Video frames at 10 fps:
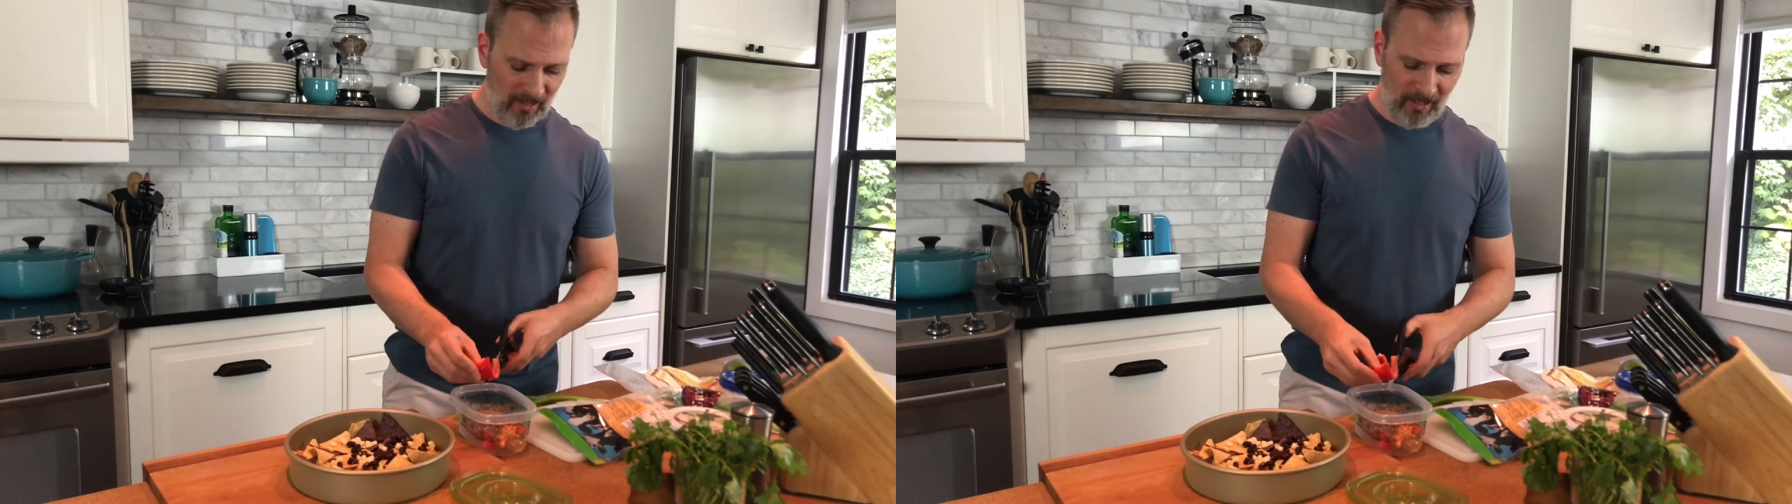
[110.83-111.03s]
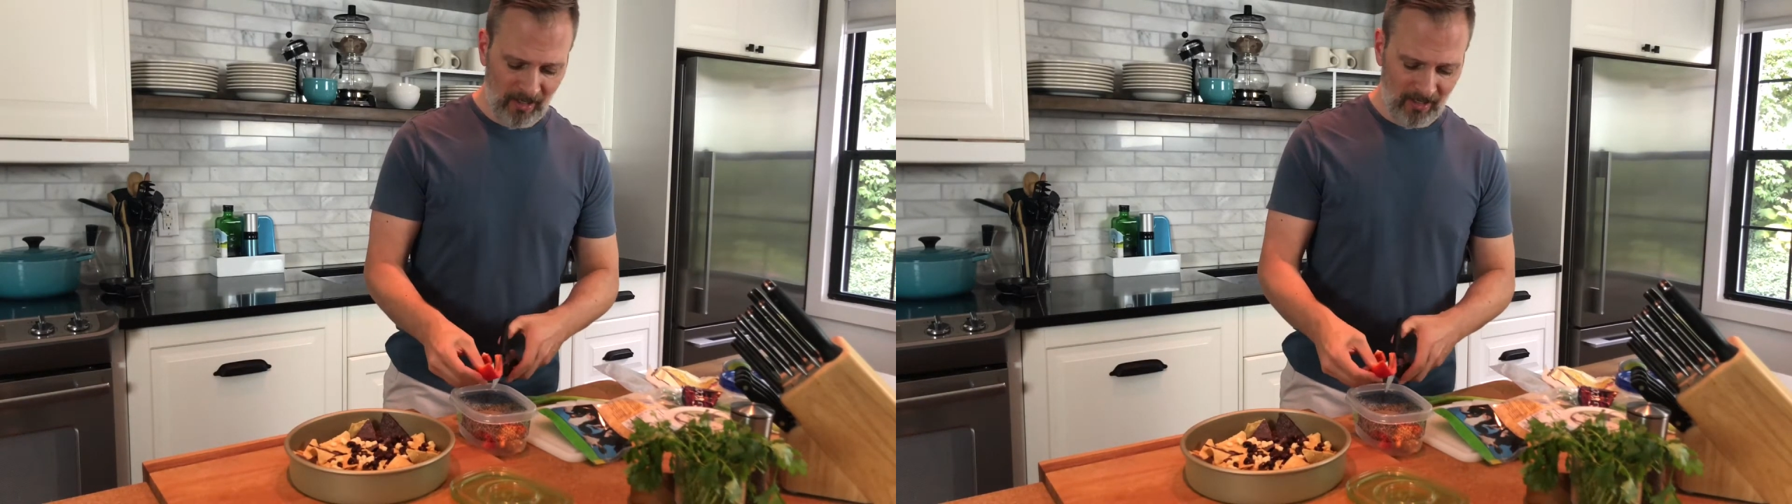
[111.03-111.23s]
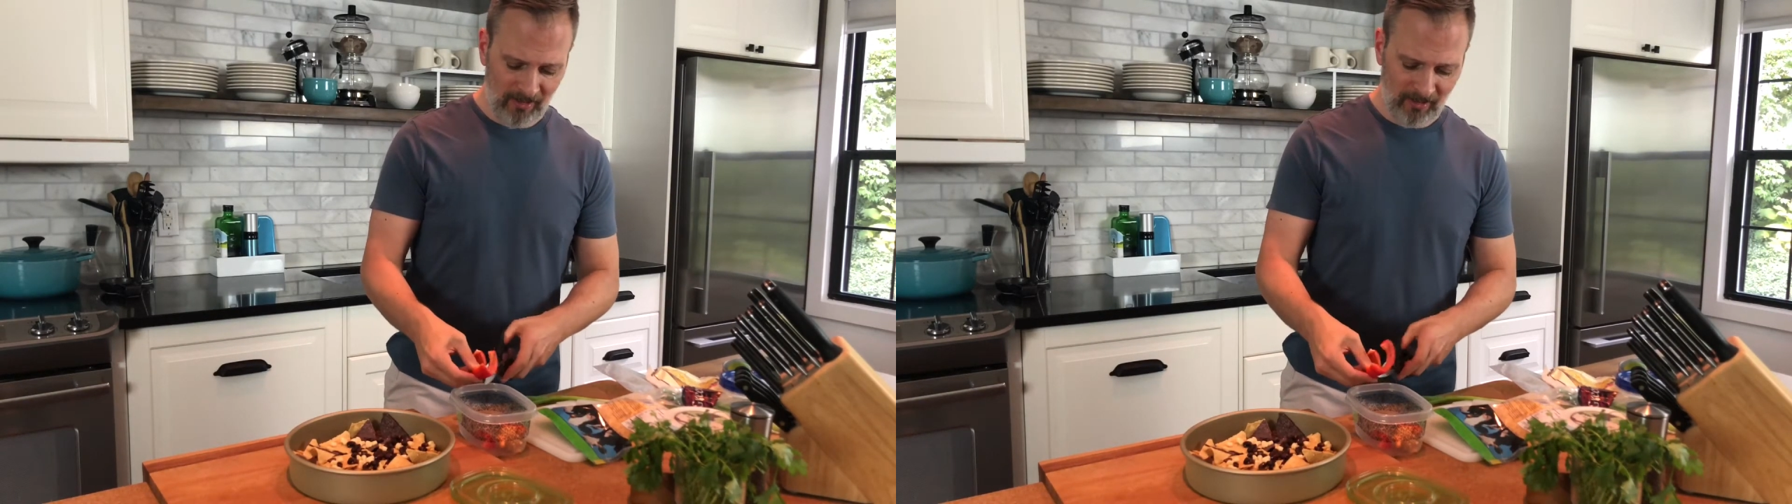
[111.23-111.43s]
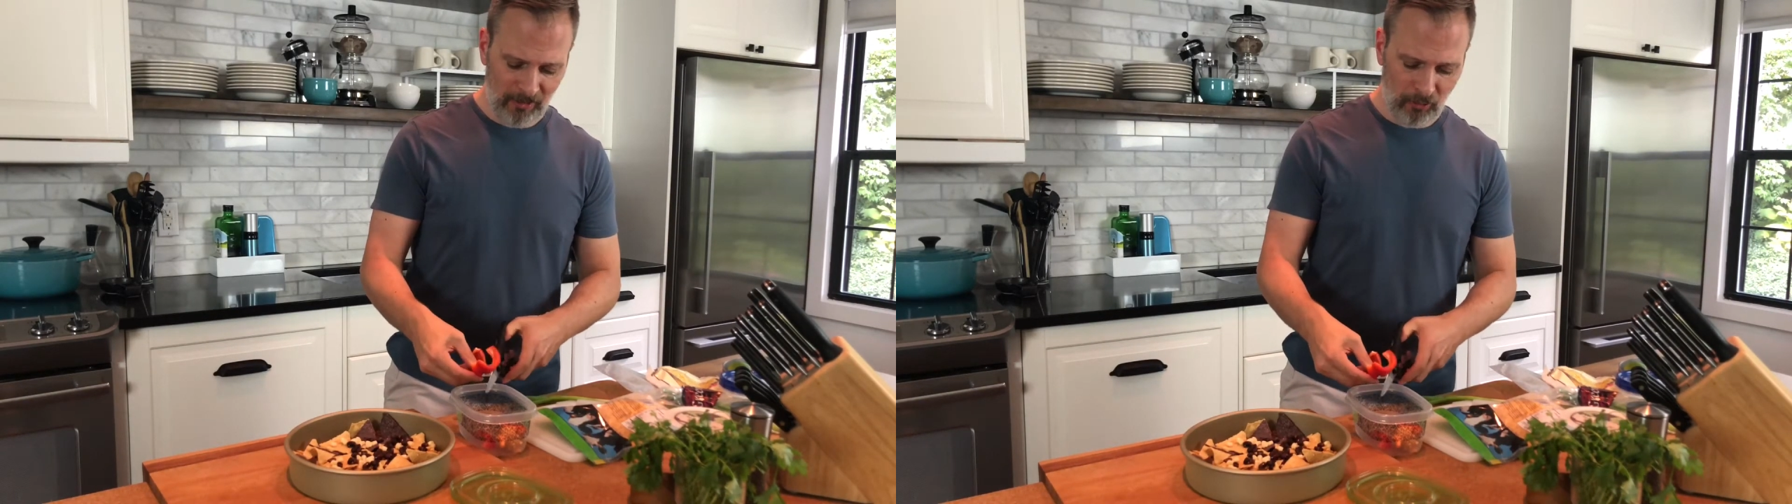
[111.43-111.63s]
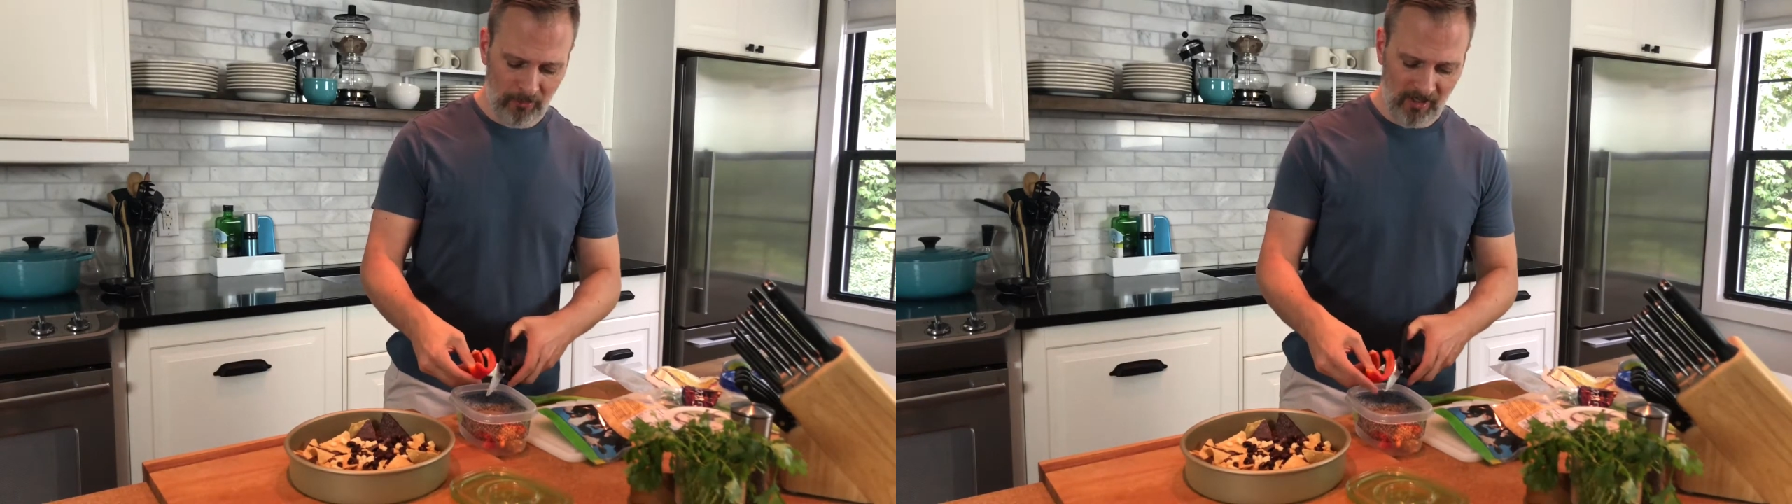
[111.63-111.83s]
A
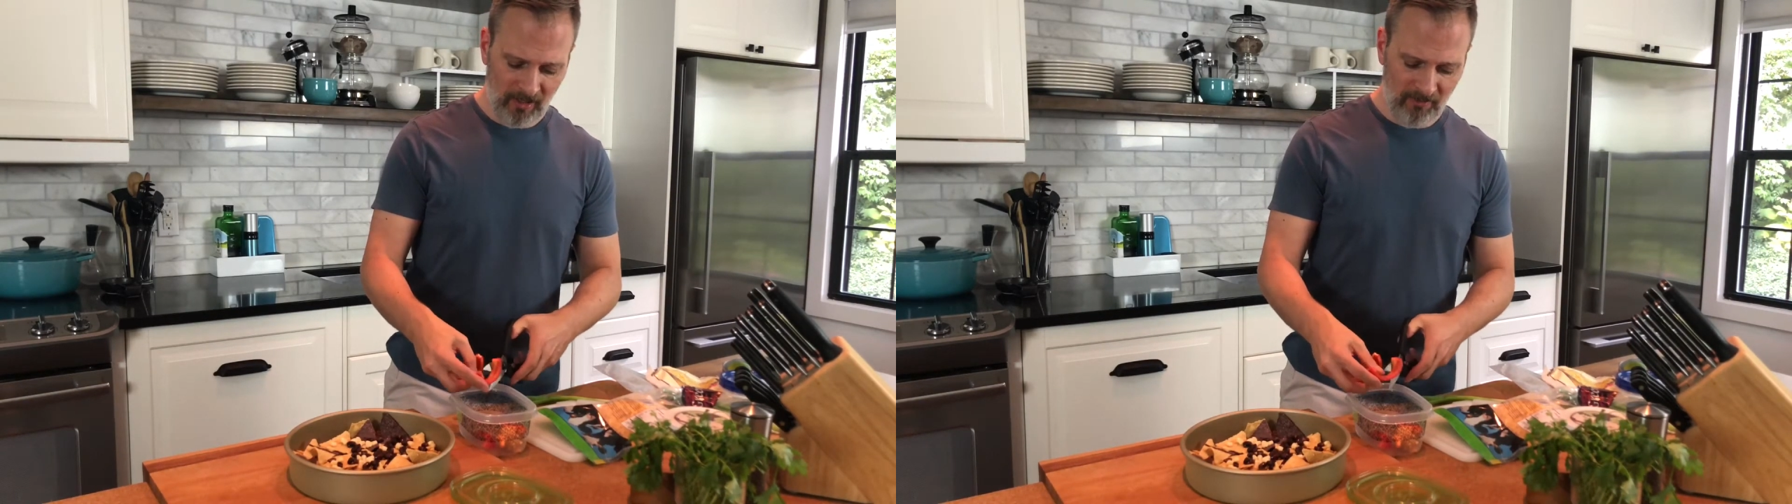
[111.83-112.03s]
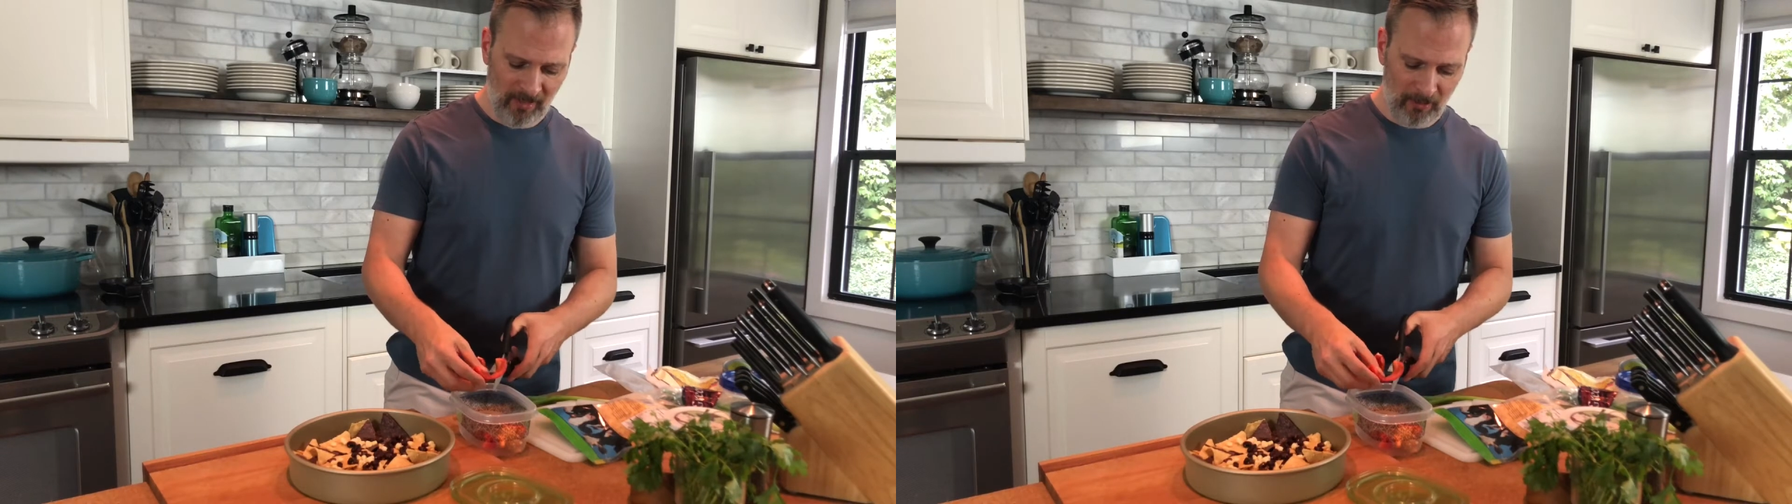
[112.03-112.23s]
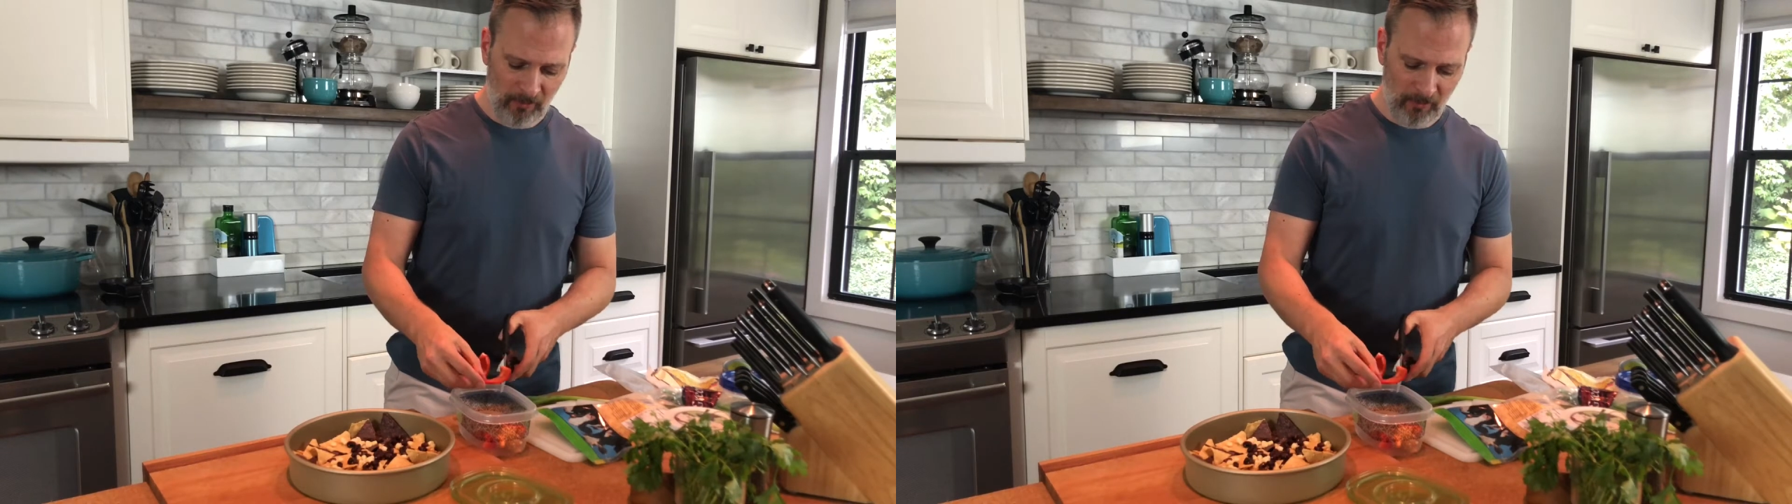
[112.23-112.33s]
little bit of